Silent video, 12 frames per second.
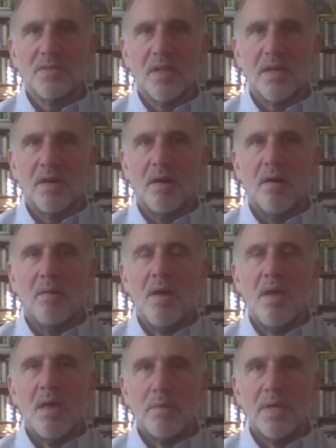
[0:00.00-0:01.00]
So they go, oh,
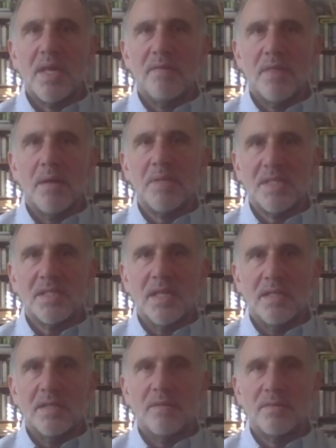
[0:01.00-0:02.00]
we give them
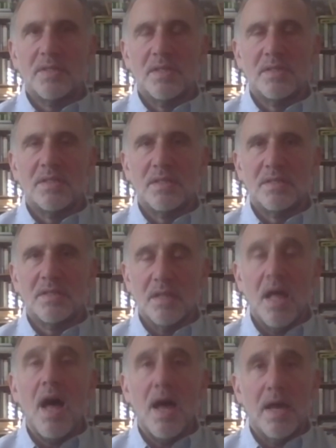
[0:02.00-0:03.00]
incentives to
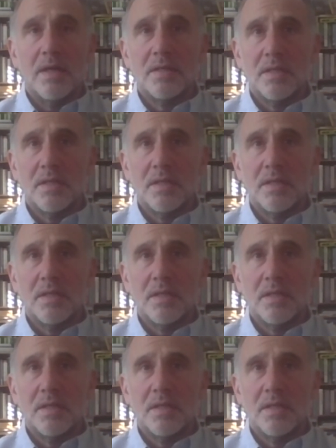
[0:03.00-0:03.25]
lie,